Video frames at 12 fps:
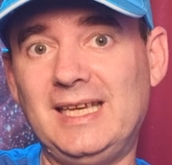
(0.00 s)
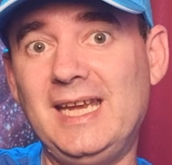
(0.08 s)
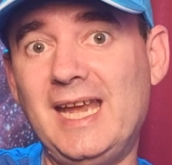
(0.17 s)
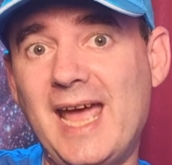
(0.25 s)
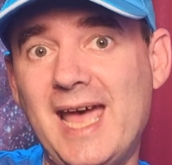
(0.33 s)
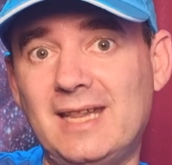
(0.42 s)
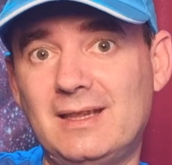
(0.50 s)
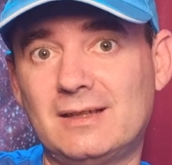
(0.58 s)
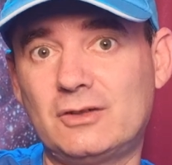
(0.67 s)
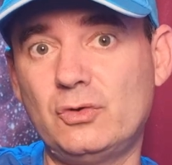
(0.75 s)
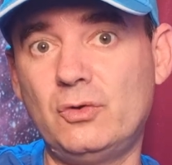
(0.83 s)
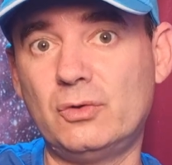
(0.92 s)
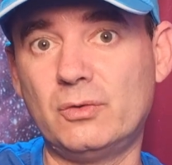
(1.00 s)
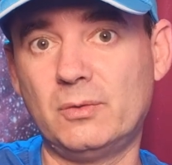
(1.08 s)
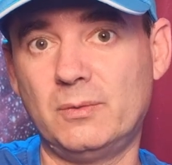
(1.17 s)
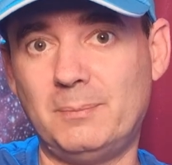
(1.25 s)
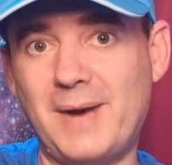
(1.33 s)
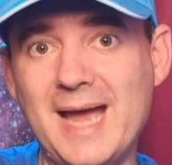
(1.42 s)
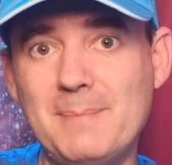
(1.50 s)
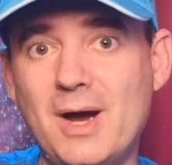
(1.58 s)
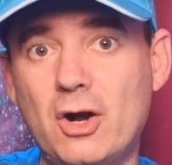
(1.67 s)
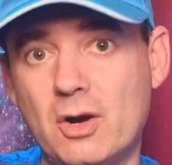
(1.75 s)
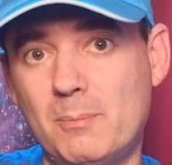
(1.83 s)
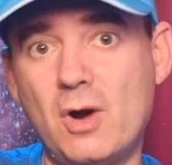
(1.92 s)
he had to buy
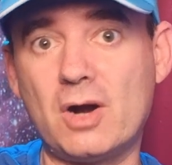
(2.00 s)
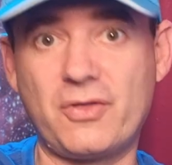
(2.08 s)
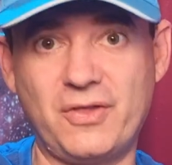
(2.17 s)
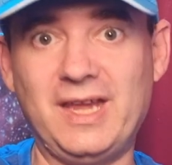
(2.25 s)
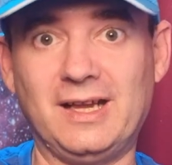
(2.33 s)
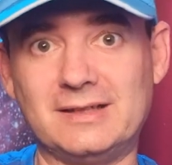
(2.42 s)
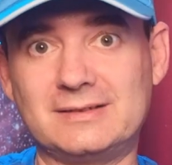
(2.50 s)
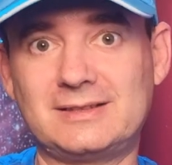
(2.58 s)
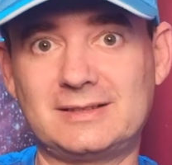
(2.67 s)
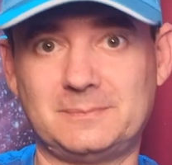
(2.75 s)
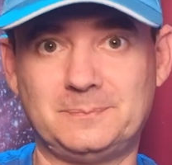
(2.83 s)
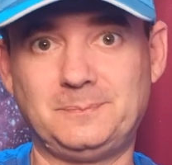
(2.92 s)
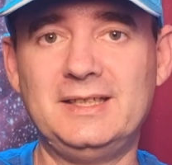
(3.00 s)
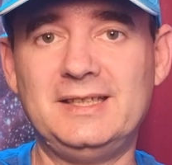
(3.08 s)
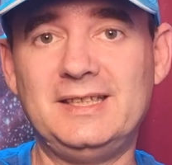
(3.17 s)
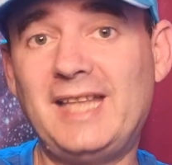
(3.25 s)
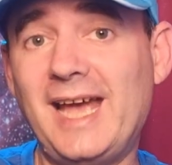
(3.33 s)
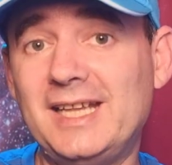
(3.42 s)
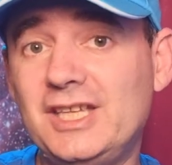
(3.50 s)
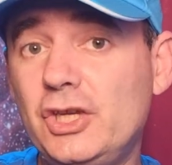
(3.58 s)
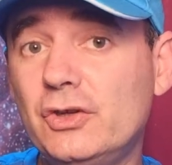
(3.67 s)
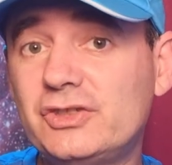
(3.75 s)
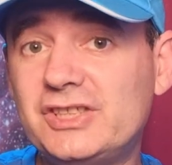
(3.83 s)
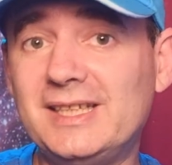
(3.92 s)
more, more things than
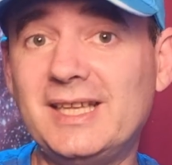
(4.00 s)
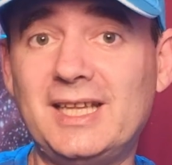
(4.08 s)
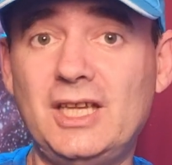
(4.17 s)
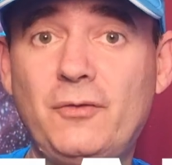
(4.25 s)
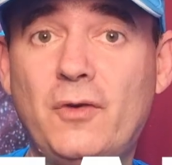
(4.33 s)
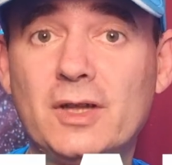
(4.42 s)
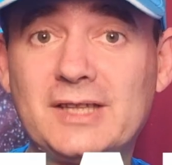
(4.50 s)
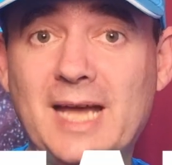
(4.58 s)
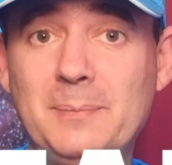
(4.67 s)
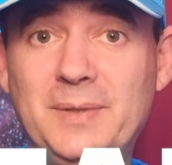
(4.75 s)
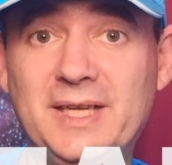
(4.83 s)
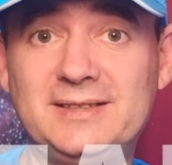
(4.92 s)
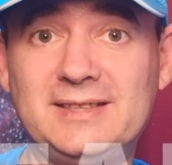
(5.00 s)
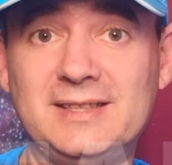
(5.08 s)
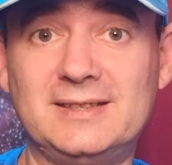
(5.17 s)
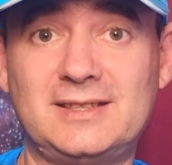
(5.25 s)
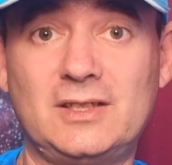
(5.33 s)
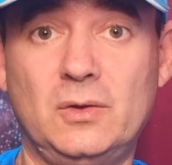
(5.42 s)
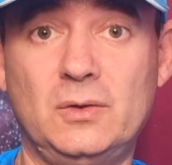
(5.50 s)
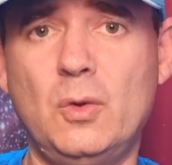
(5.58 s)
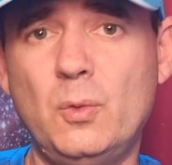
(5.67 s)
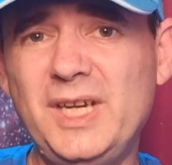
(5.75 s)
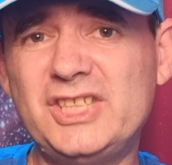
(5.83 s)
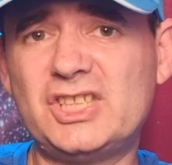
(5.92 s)
using the default eyepieces,
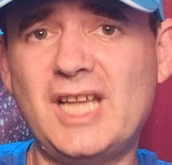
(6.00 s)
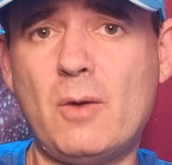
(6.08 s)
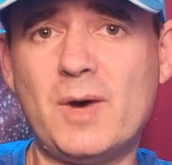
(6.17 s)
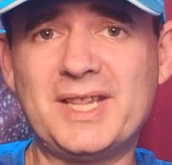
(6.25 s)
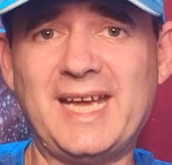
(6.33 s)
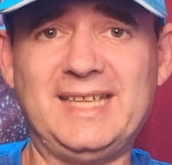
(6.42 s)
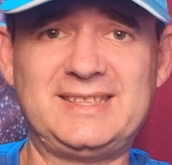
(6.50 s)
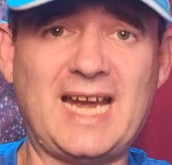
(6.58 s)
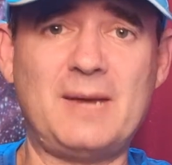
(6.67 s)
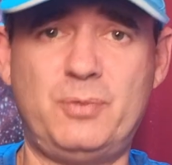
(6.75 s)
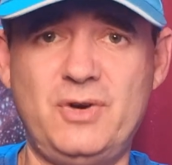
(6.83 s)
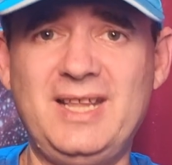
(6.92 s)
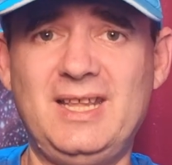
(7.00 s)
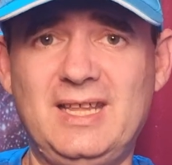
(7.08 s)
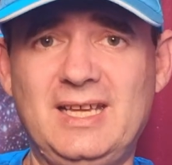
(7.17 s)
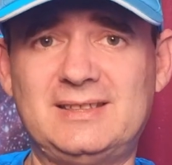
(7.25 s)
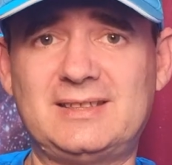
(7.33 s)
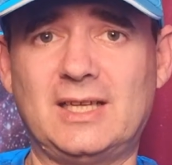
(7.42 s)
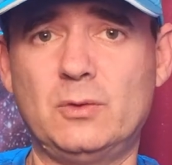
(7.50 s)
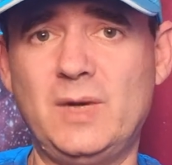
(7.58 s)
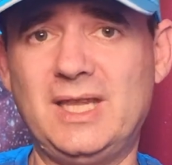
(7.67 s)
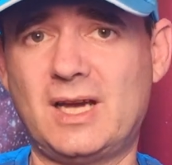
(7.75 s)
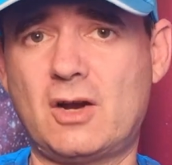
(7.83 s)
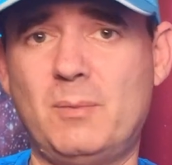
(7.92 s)
which nowadays are pretty decent
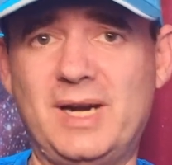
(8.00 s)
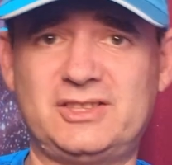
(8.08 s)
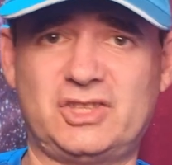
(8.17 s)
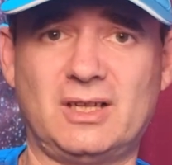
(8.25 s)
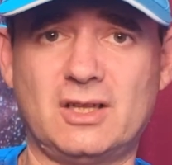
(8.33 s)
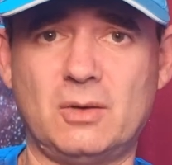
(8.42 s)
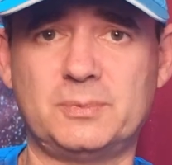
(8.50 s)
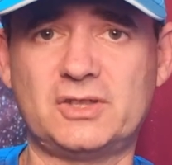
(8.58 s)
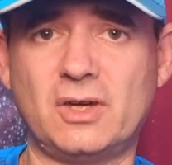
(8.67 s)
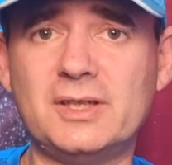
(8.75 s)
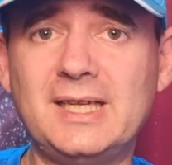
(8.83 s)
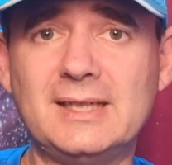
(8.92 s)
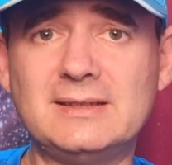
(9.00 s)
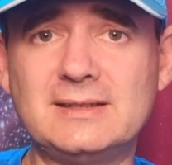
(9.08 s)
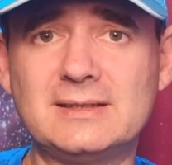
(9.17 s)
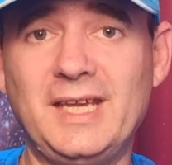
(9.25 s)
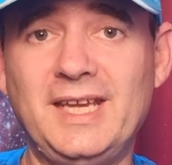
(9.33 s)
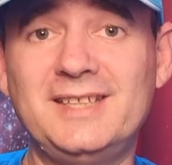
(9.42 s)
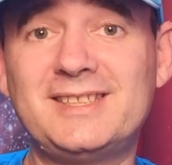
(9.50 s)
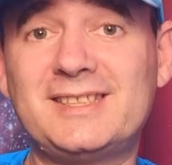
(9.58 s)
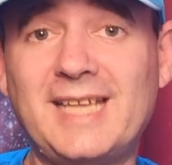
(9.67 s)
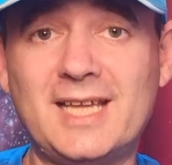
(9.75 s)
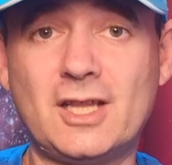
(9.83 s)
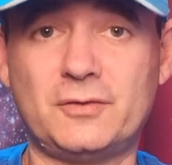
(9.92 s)
with the commercial Dobsonians.
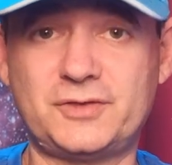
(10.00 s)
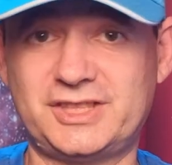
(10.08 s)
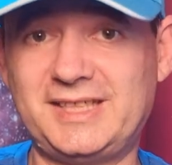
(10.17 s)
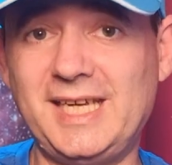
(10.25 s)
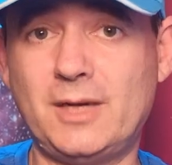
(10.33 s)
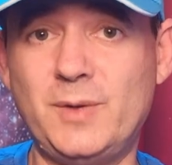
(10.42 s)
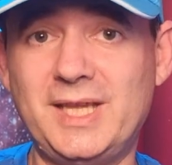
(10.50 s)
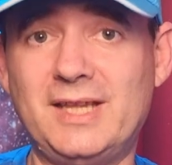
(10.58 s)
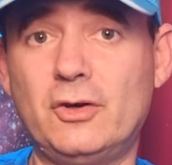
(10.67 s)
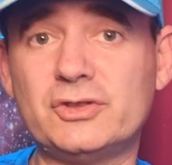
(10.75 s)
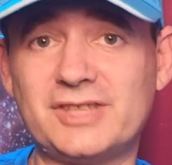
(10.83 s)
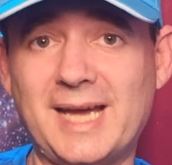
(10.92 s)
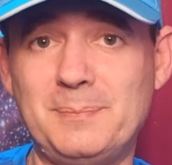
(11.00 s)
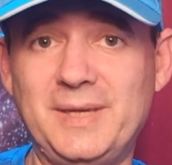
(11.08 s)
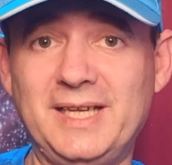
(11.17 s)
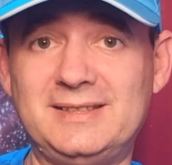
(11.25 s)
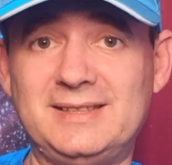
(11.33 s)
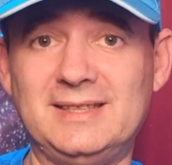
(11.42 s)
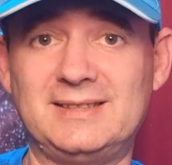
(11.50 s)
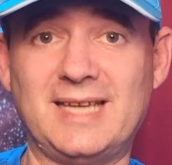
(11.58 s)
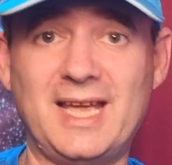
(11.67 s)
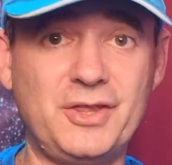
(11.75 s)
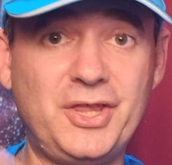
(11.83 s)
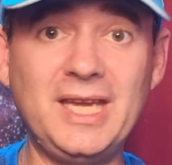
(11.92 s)
Instead of stick with those eyepieces
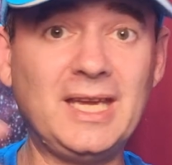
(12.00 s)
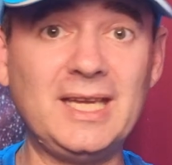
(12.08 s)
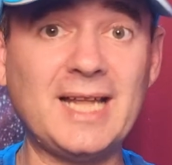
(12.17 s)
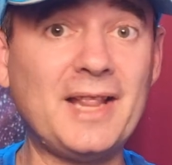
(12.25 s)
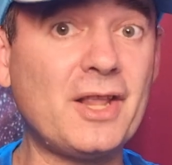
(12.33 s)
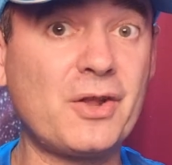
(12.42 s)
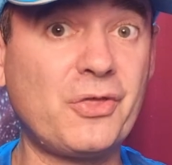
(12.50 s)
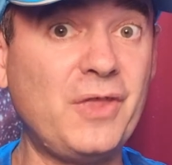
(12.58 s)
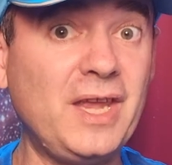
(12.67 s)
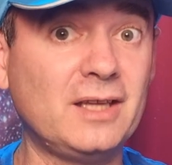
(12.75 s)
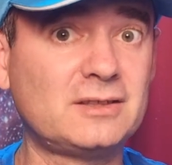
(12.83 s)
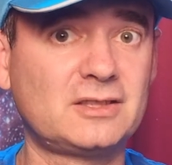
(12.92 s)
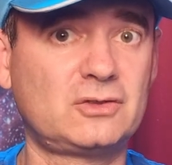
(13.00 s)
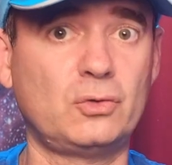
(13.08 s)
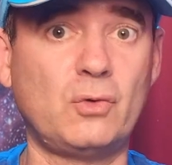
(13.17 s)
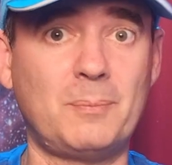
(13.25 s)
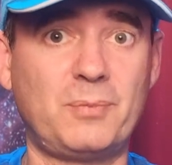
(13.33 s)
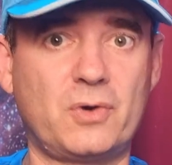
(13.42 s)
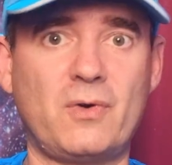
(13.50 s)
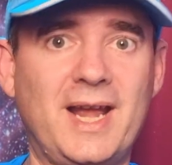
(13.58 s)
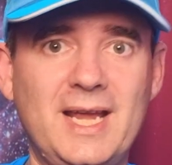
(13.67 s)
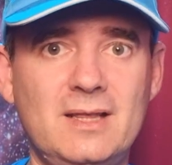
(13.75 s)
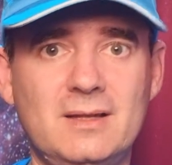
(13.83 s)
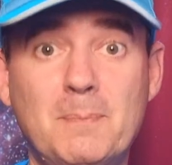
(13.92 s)
and think in other things to
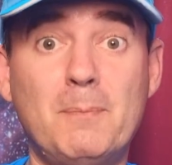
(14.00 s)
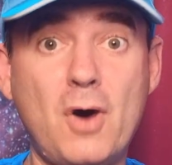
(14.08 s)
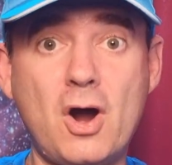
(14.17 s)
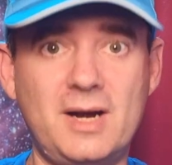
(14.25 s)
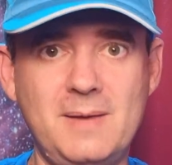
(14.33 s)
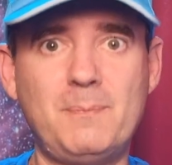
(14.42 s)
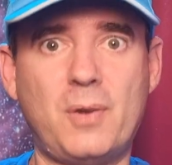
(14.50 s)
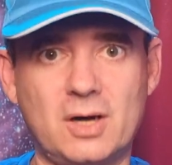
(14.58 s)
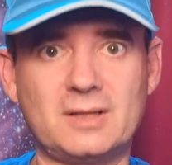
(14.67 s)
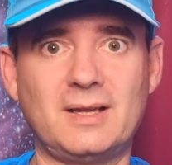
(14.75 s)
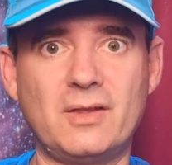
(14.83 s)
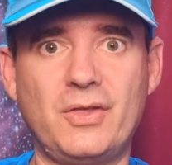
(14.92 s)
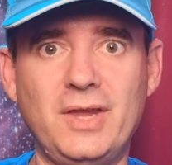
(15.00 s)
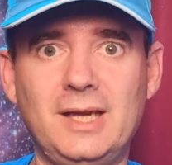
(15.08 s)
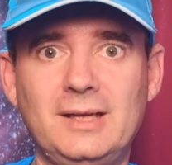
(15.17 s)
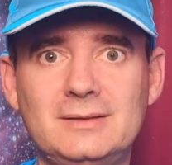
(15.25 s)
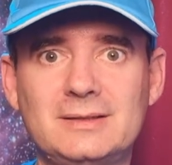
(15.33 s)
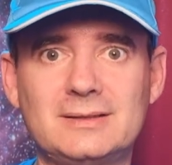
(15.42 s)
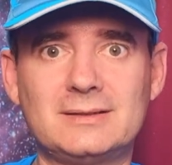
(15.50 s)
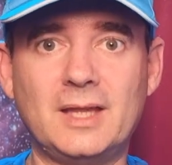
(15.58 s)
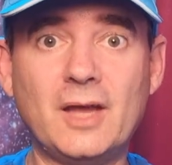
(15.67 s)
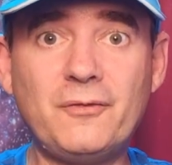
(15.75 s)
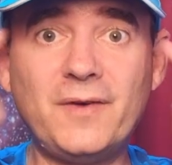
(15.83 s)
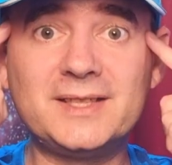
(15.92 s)
upgrade, more important things,
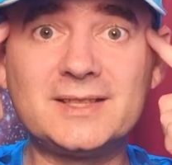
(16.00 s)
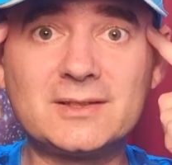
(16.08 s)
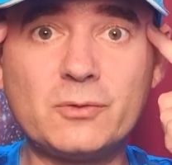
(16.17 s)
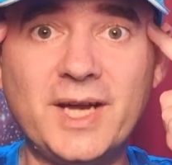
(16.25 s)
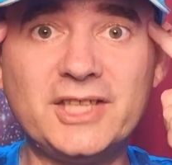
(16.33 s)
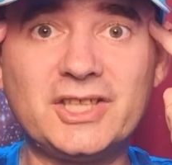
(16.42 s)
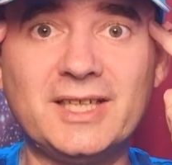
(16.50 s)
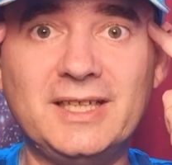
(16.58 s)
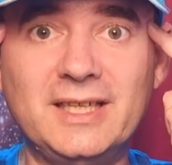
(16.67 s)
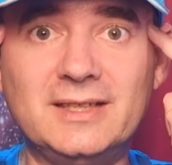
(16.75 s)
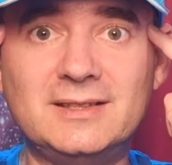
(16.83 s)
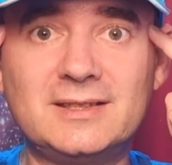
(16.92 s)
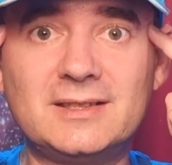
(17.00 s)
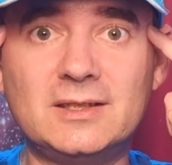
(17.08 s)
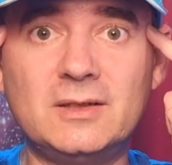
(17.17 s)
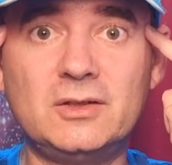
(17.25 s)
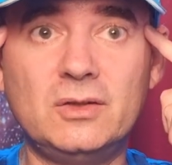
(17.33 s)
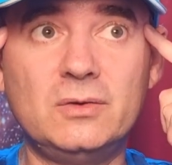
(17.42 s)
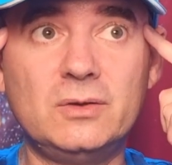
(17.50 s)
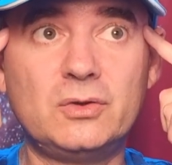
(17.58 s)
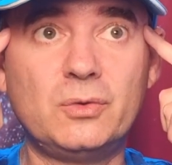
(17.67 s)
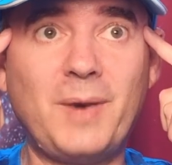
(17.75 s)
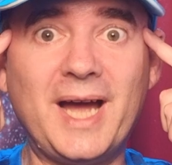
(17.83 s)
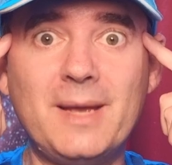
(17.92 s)
the first question is,
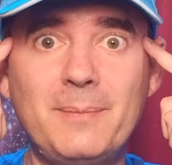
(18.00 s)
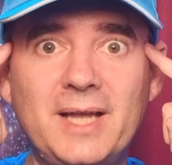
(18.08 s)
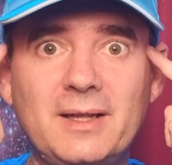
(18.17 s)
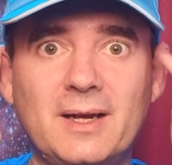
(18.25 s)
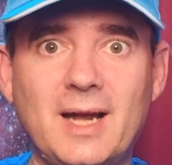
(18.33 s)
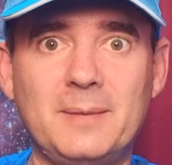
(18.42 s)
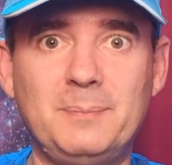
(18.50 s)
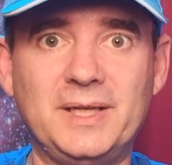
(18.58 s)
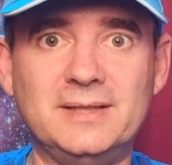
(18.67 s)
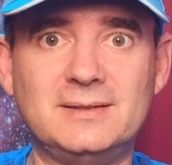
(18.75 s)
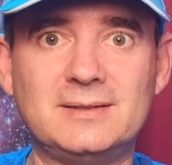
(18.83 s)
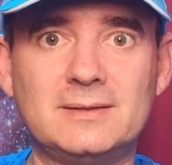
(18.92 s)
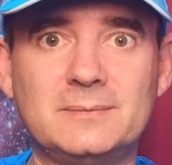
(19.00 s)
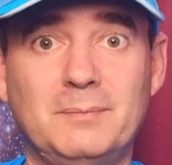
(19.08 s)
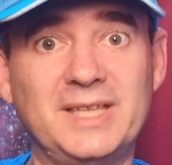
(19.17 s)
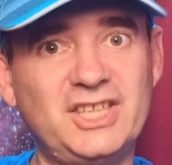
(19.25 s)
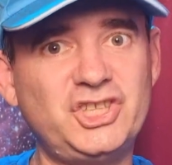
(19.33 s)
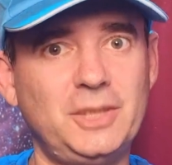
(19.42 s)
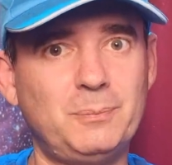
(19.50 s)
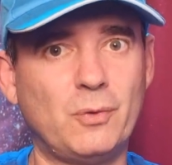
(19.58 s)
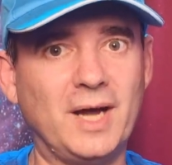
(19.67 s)
to buy a better eyepiece, but a cheap